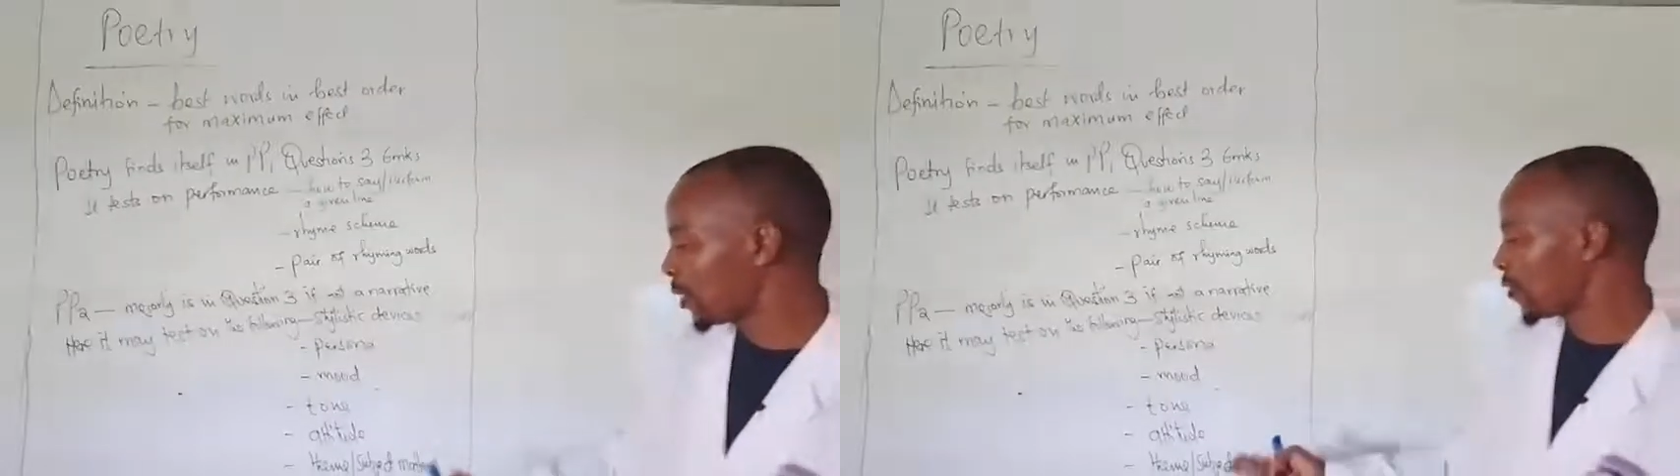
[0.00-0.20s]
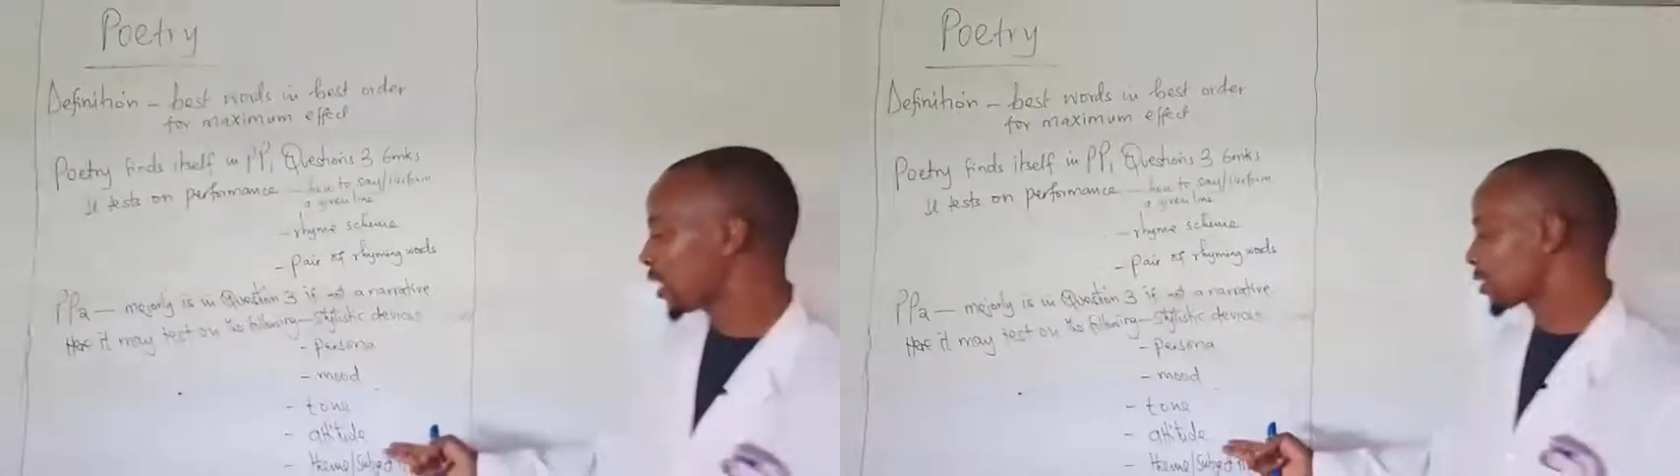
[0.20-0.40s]

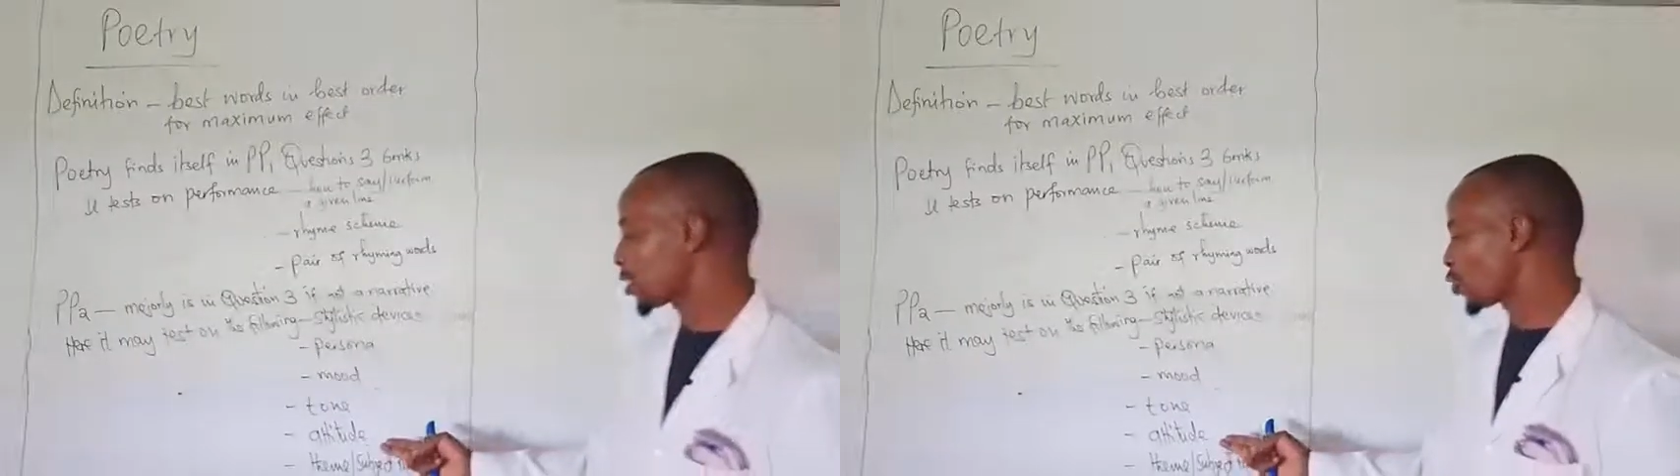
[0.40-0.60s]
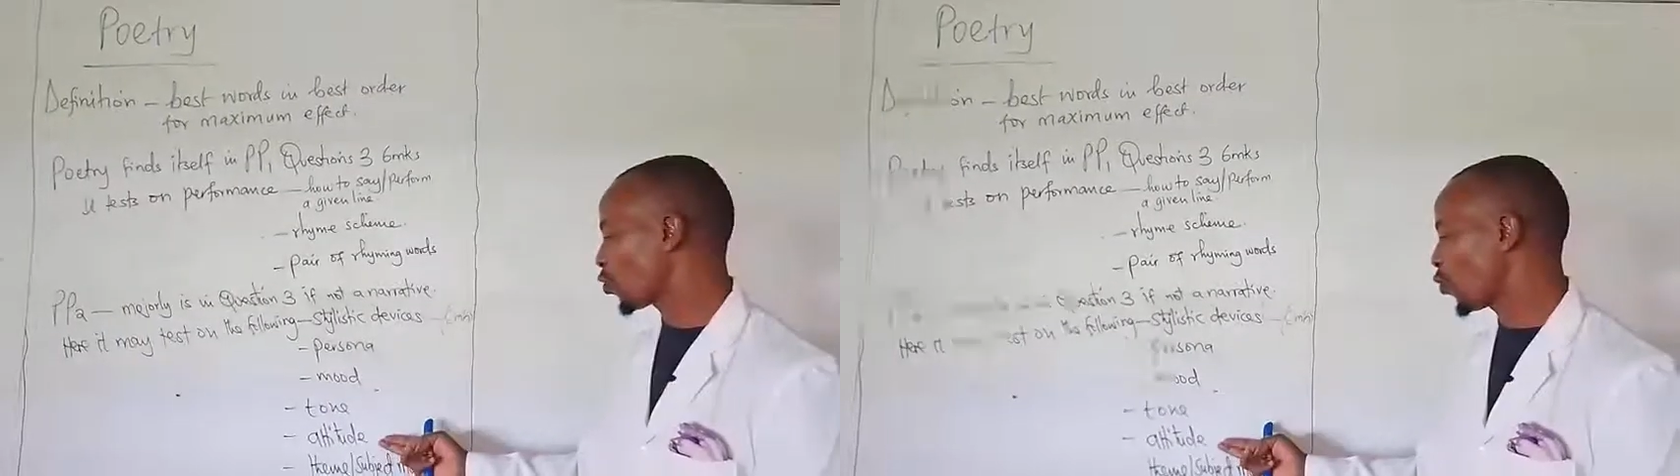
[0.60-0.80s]
they've
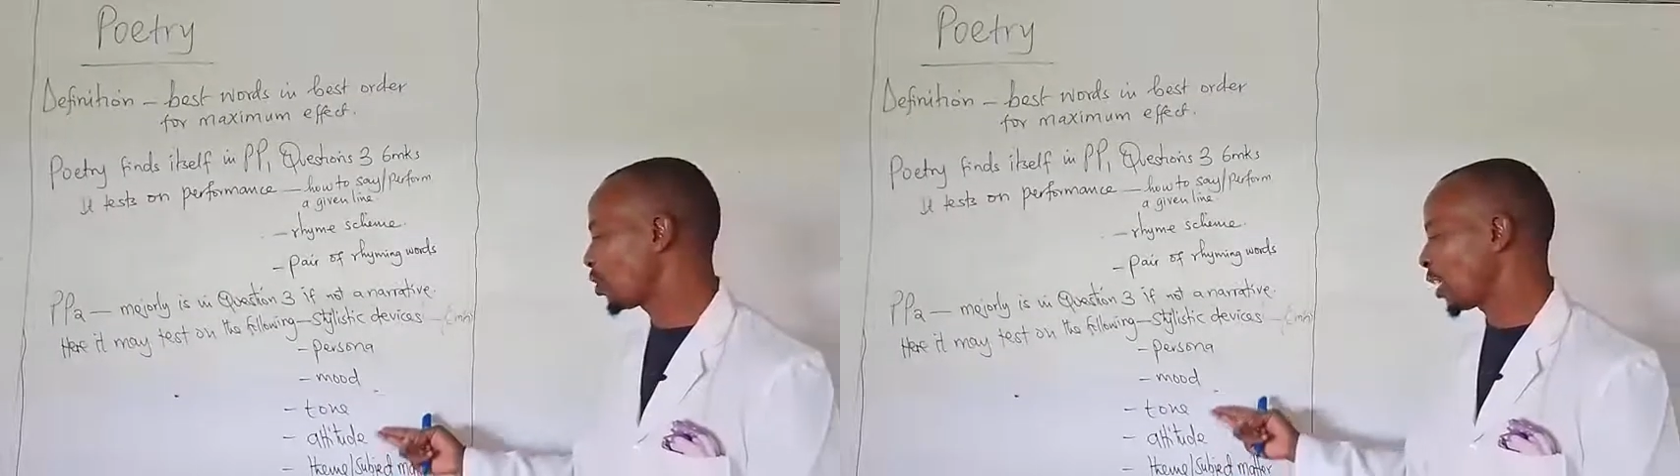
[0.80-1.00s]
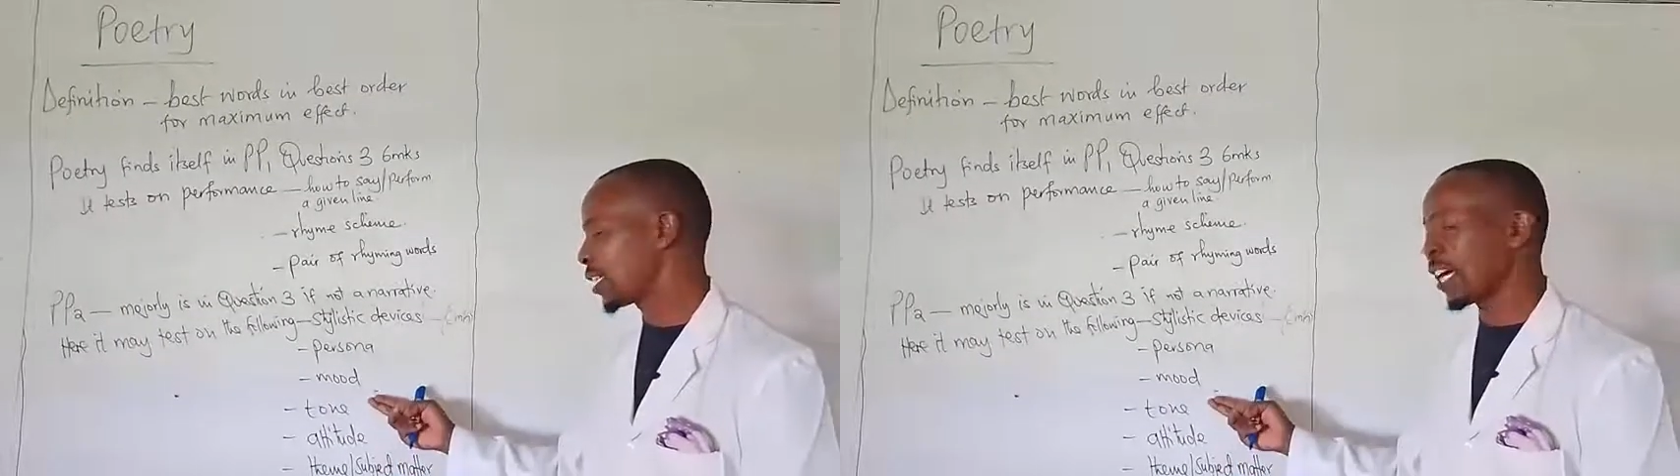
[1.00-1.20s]
asked
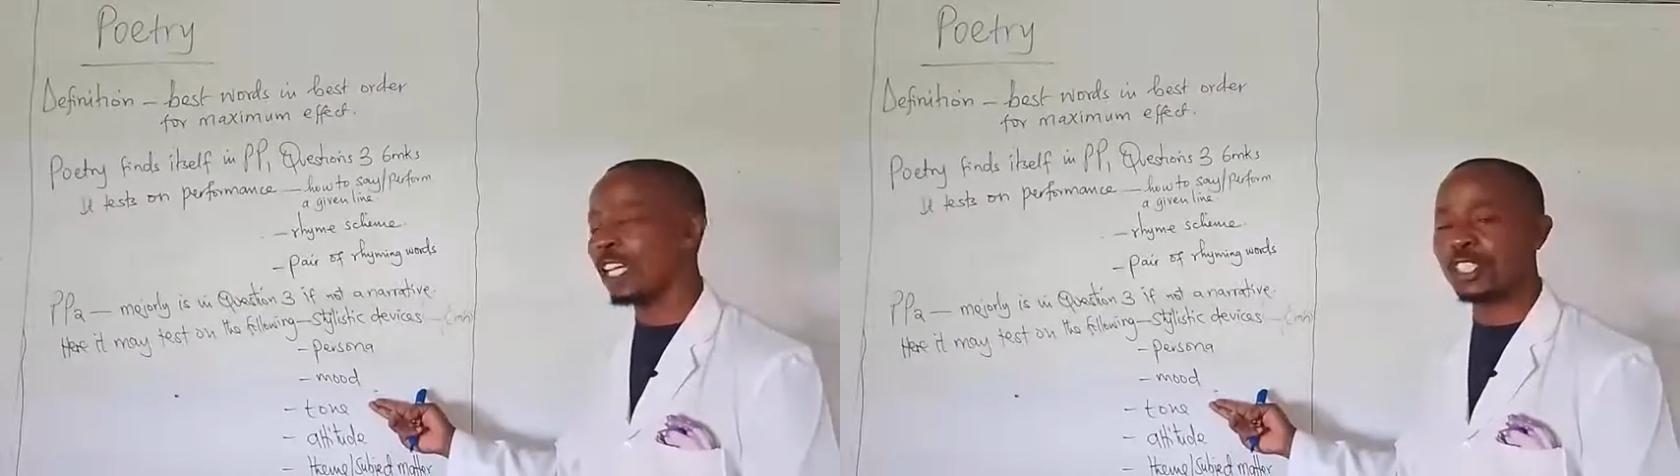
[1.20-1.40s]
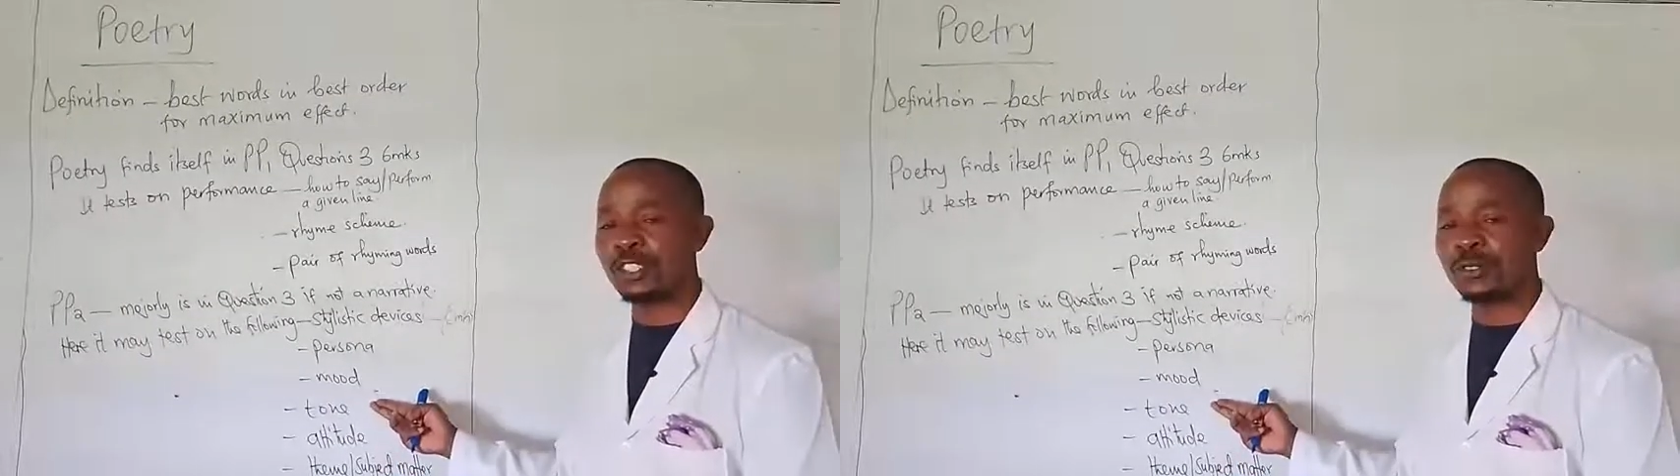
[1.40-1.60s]
tone and
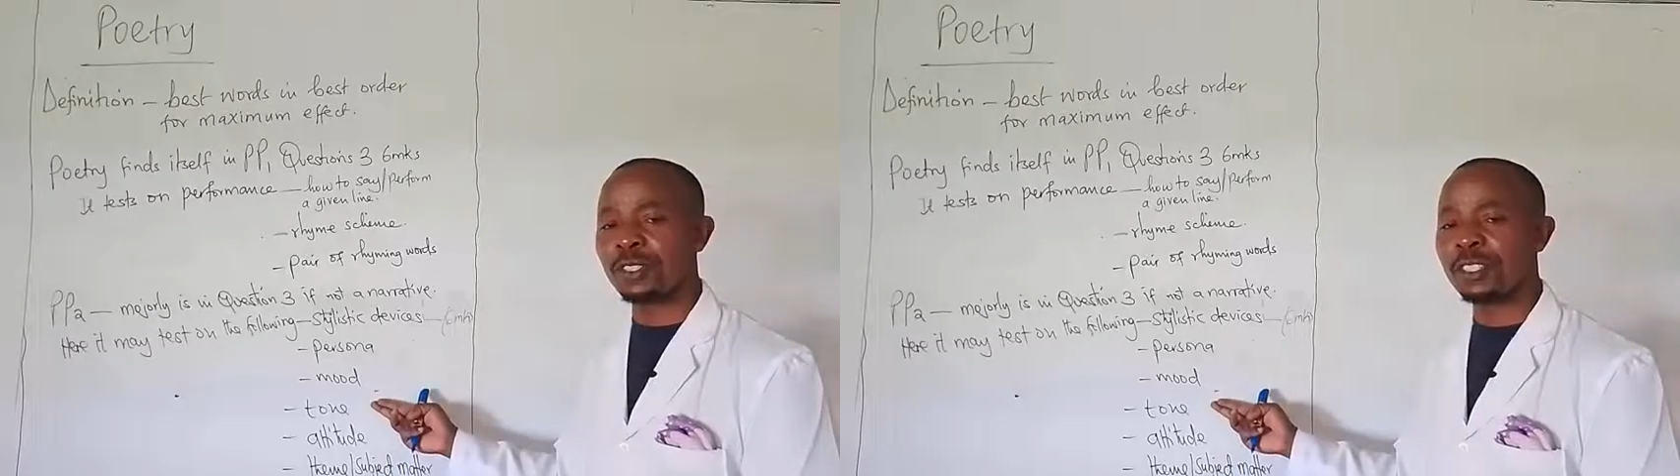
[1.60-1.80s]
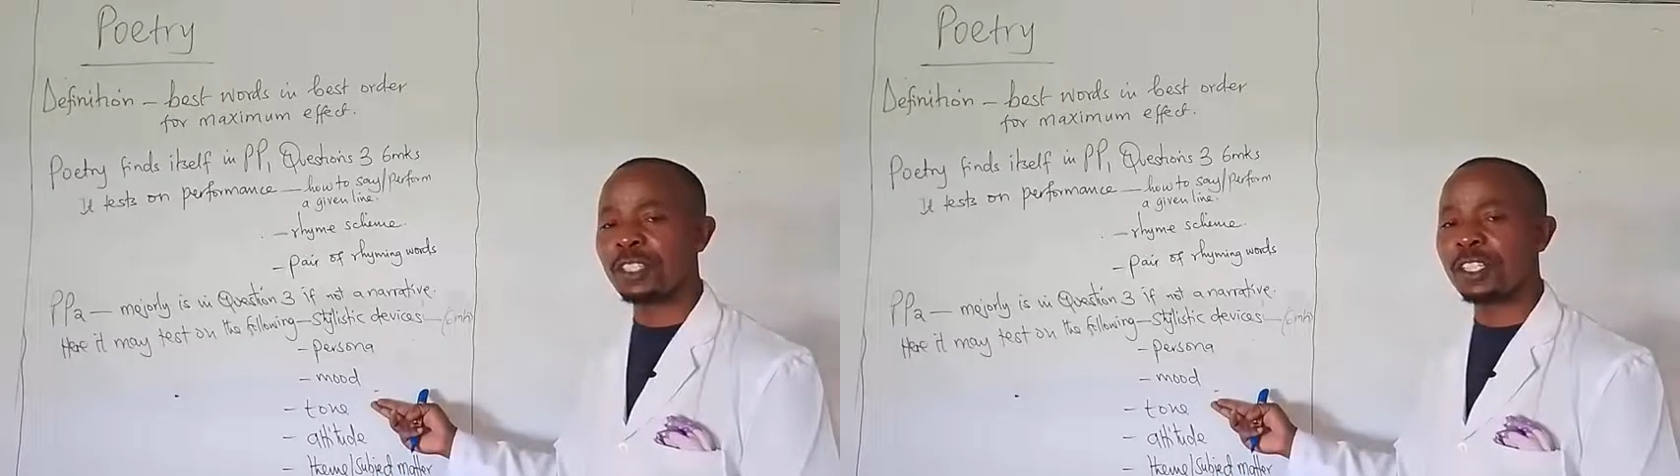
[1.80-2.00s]
attitude,